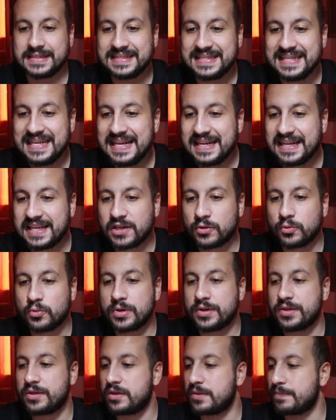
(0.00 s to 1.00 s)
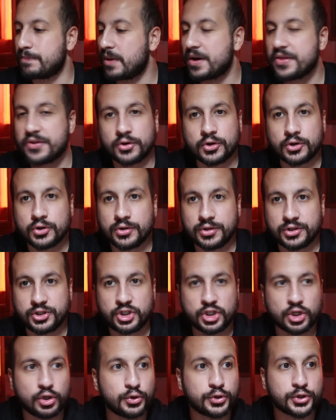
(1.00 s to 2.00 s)
dealing with motherhood,
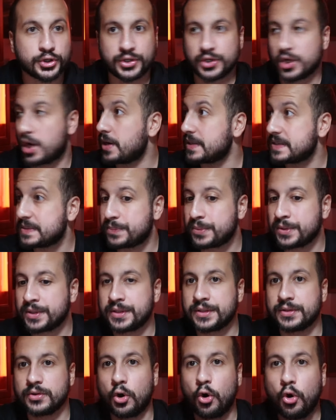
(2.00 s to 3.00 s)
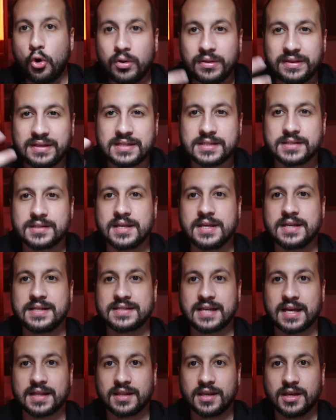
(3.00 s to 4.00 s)
children, husband, all these
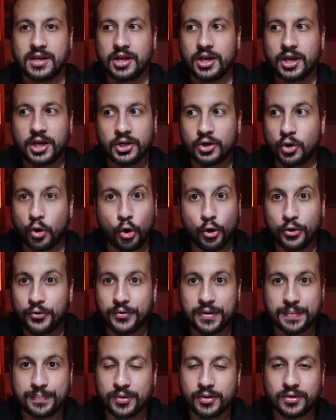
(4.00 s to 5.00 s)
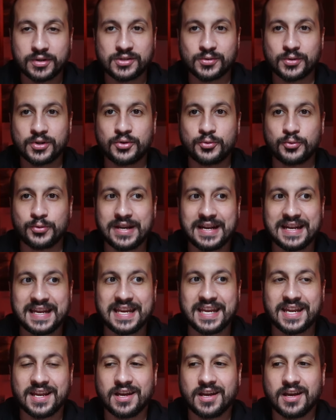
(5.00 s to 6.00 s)
things that, you know, ordinary poets wouldn't
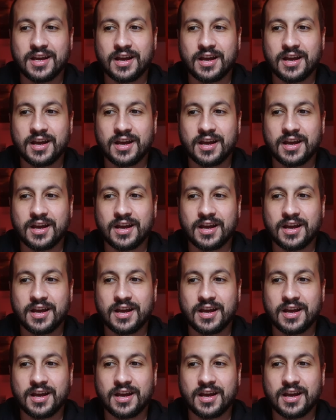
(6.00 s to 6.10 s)
really,